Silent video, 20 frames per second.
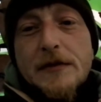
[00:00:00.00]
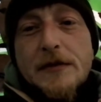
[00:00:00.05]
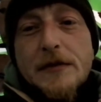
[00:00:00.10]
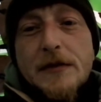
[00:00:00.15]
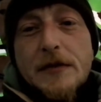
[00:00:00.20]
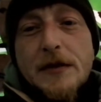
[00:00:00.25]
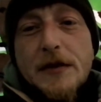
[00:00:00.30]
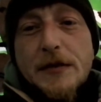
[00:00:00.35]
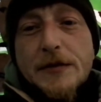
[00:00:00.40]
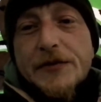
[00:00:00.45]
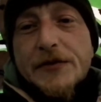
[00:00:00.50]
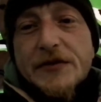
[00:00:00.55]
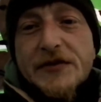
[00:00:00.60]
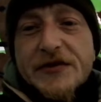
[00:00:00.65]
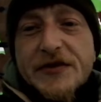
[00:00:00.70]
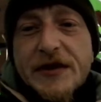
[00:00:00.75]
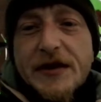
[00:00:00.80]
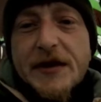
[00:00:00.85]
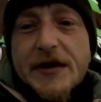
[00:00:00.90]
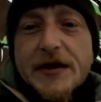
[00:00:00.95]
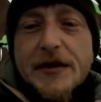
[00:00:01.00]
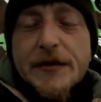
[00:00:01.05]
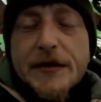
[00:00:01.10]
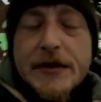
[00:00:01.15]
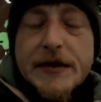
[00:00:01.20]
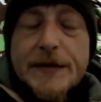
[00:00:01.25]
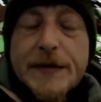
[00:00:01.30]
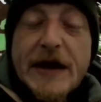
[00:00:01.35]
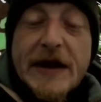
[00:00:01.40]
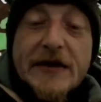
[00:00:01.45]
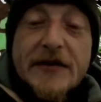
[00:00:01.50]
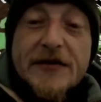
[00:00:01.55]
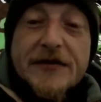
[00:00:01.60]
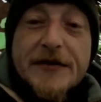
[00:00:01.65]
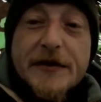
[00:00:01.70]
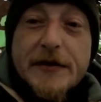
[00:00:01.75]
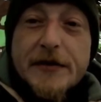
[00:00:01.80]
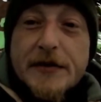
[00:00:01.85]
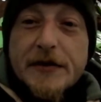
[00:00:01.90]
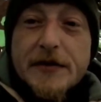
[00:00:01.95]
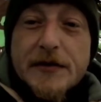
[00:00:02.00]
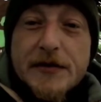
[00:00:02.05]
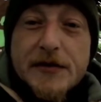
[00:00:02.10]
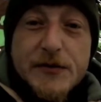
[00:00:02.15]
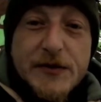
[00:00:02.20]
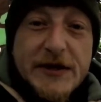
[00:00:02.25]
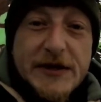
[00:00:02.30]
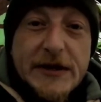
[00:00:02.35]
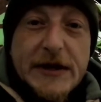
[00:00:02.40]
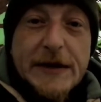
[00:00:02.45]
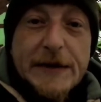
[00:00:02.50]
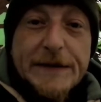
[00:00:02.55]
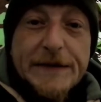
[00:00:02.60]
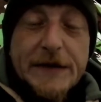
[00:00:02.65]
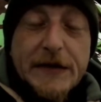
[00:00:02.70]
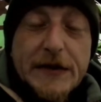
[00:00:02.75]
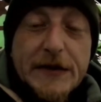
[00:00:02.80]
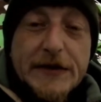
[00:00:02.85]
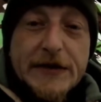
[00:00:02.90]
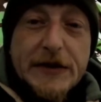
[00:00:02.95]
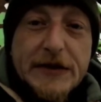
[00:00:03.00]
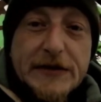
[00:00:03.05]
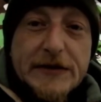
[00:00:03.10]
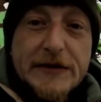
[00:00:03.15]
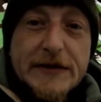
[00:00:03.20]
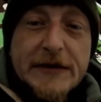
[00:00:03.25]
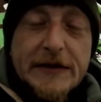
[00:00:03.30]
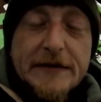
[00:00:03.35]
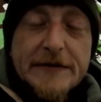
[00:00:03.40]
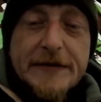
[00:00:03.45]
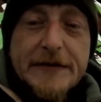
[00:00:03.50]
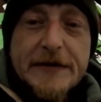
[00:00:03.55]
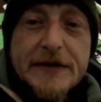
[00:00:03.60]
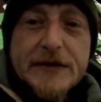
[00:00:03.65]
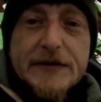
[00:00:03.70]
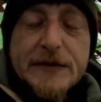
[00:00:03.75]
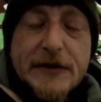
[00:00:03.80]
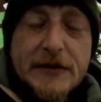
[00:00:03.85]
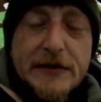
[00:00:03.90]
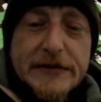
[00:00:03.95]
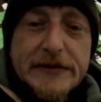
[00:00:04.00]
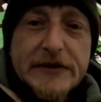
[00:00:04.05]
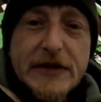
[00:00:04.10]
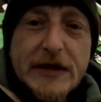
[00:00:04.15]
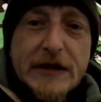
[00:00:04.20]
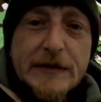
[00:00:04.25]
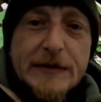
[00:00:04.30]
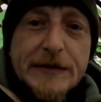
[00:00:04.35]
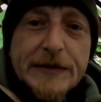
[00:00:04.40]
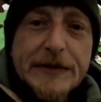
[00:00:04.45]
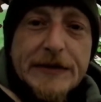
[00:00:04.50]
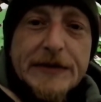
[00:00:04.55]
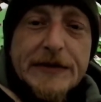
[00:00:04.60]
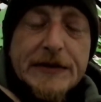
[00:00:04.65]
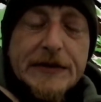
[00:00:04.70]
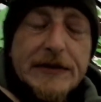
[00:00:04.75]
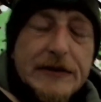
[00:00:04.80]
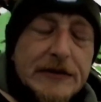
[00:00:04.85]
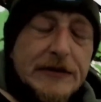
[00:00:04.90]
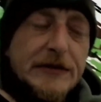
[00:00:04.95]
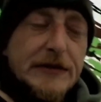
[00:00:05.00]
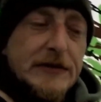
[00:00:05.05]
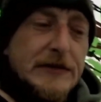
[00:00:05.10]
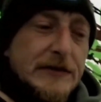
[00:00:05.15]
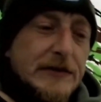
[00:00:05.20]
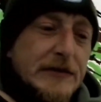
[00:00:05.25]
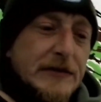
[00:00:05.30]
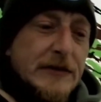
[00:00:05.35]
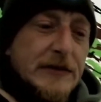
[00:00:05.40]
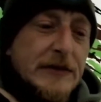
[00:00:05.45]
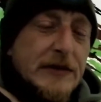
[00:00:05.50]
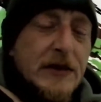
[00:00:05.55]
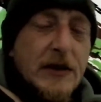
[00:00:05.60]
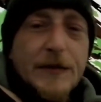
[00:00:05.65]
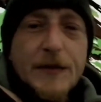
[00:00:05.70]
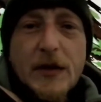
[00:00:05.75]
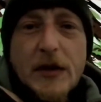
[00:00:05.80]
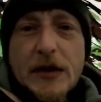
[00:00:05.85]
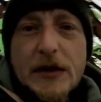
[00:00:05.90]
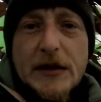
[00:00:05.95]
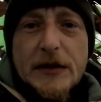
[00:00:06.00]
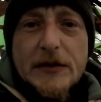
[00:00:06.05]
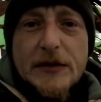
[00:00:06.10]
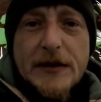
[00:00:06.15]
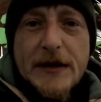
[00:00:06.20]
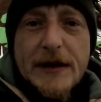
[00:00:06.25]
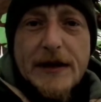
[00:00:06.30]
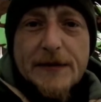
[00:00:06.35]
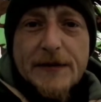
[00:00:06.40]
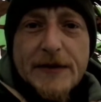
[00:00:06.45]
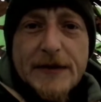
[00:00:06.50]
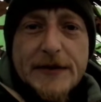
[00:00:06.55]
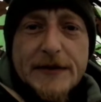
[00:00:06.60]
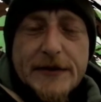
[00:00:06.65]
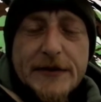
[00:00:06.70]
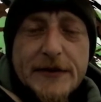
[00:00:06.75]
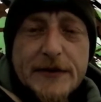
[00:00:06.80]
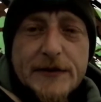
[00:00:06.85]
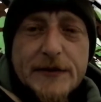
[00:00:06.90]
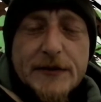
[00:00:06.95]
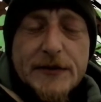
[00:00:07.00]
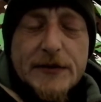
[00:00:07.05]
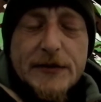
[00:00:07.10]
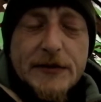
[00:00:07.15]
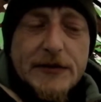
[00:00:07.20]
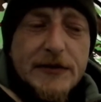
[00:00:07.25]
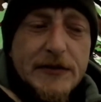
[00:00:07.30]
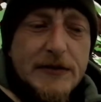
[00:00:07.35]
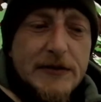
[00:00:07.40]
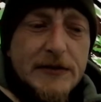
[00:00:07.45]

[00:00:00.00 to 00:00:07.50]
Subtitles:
I'm just gonna say it anyway. Pensford is where that viaduct and everything is, where I was camping. I'm not allowed to camp there no more.